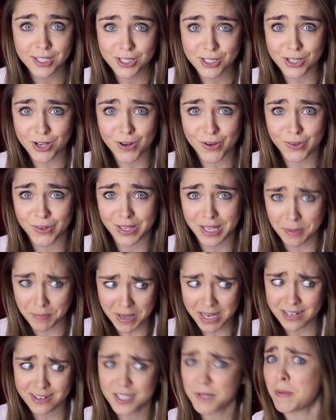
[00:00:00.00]
so you
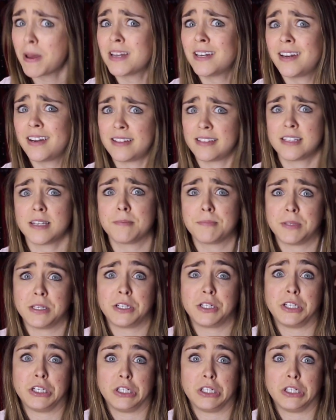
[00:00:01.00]
better spend it on something